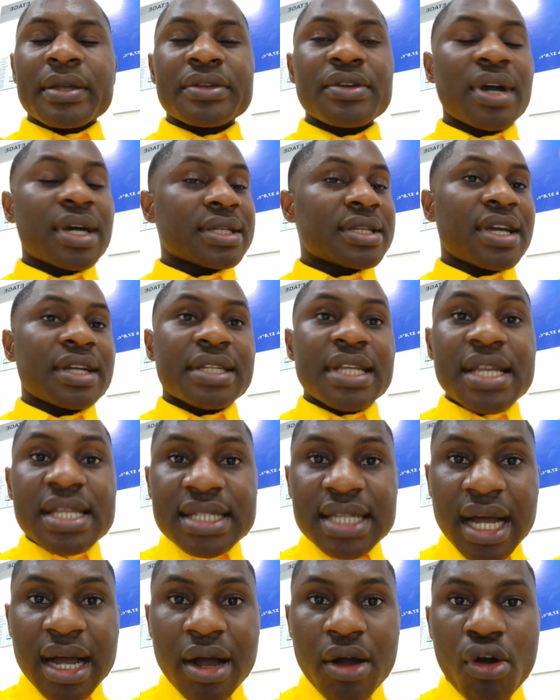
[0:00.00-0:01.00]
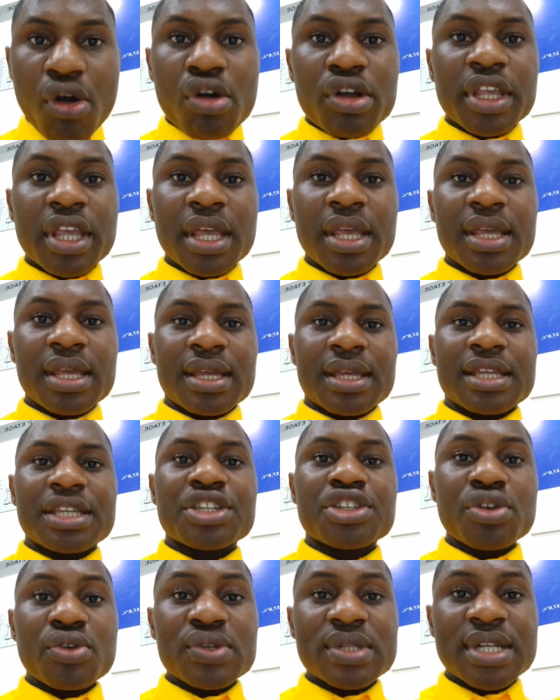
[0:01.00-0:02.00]
Your, your things are okay,
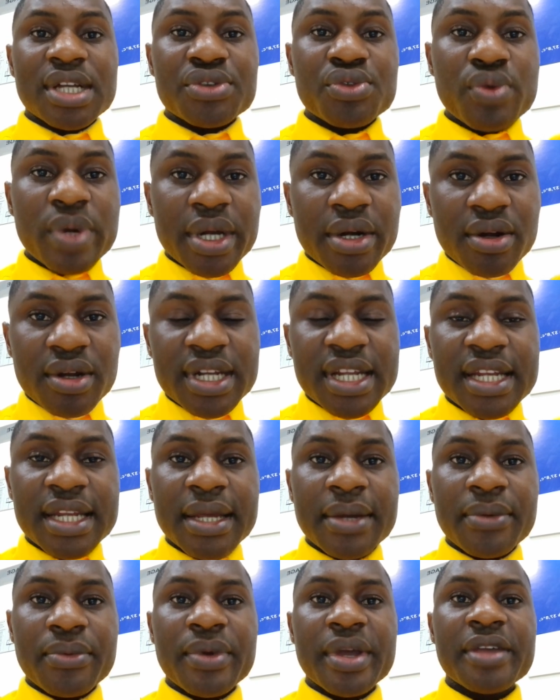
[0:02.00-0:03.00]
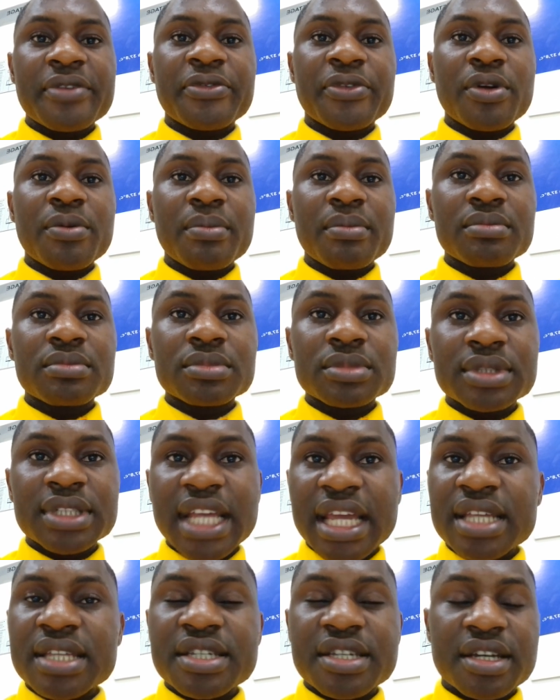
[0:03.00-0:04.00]
it shows that you were running away from
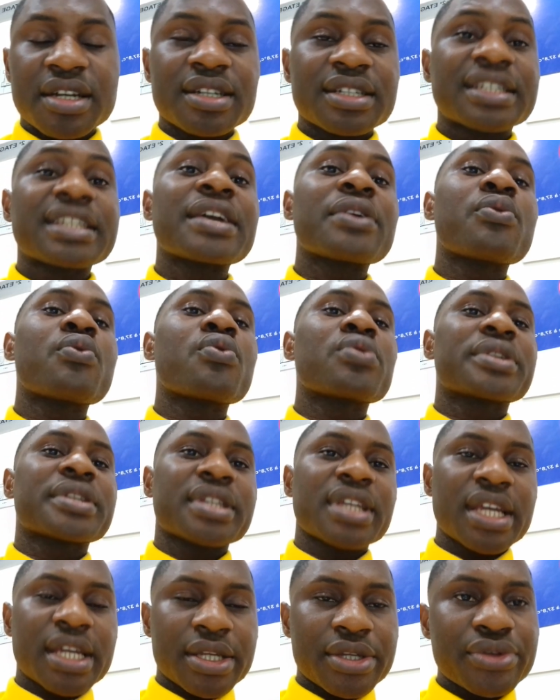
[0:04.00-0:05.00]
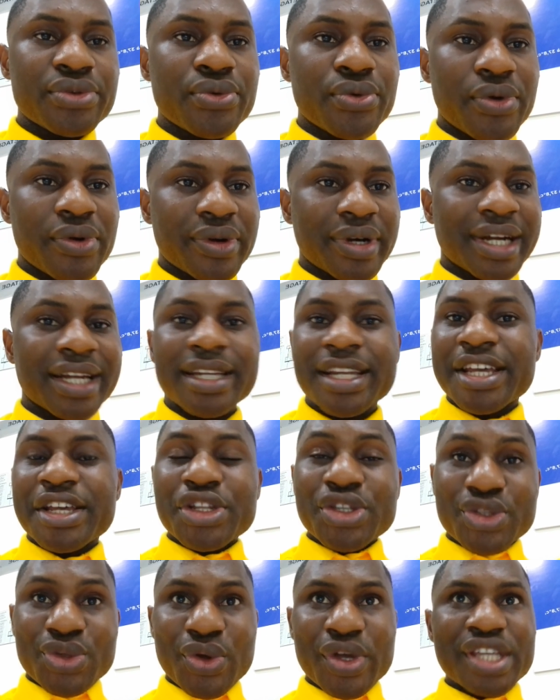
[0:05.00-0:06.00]
danger, they will take you, all right?
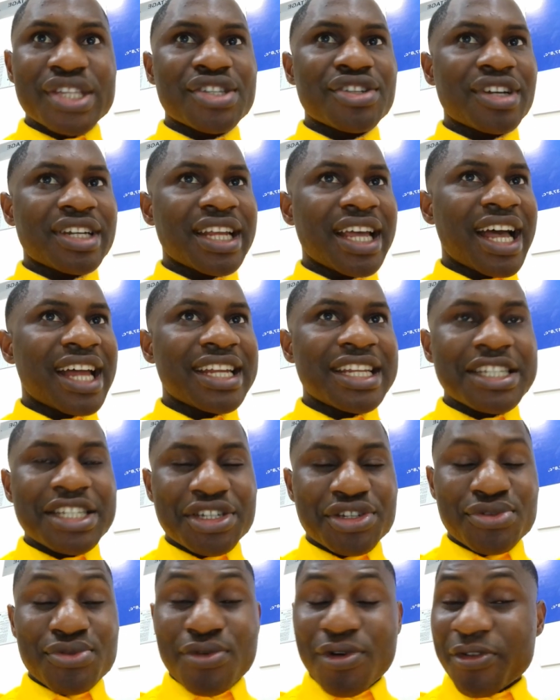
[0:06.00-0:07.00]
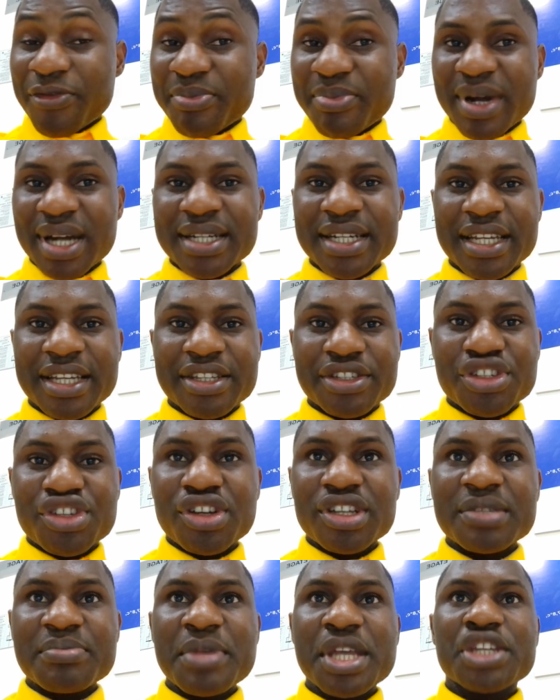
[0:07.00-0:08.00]
So it's not an issue of panic.
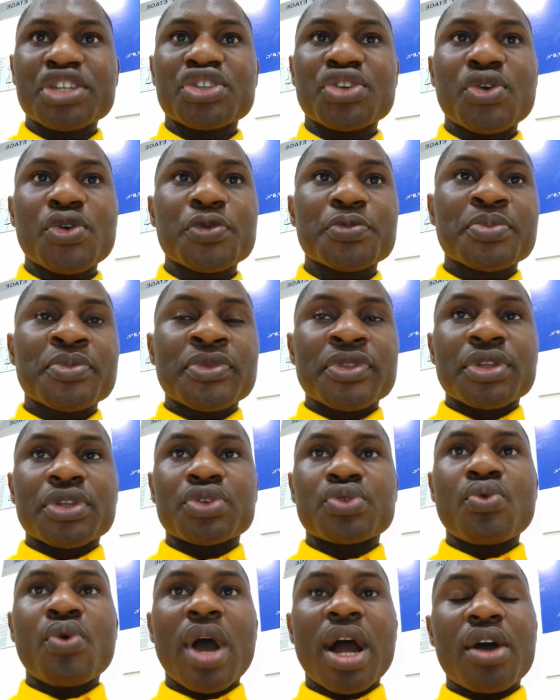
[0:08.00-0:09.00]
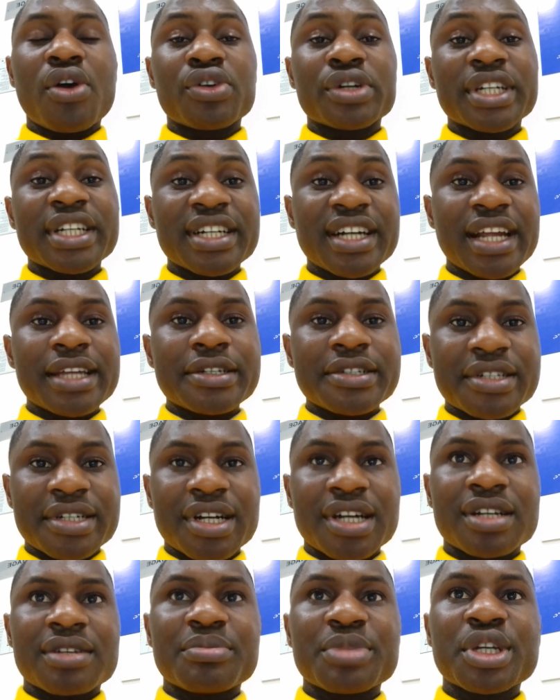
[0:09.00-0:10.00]
Just make sure you are on the right
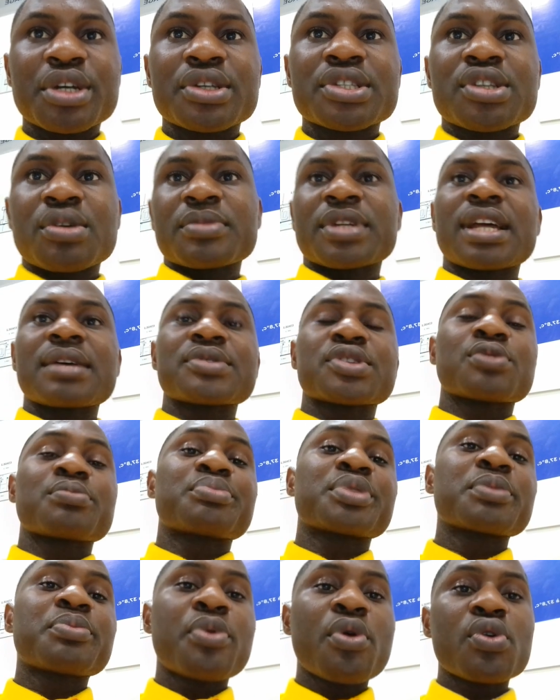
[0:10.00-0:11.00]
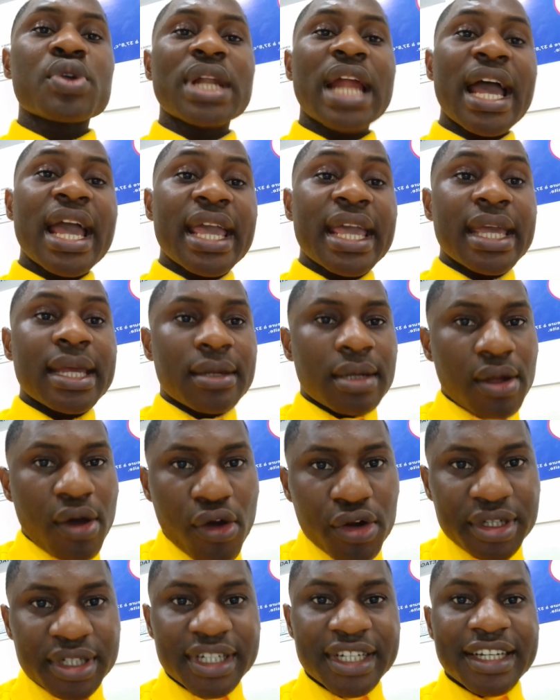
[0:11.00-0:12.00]
track, because sometimes some people lie a
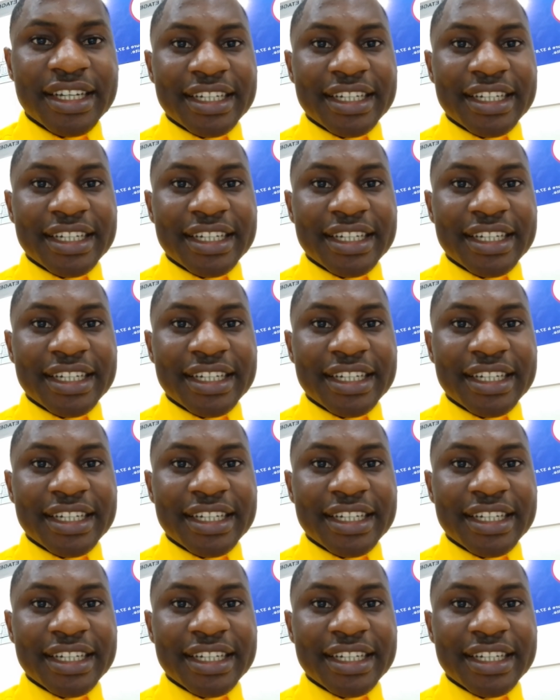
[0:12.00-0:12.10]
lot.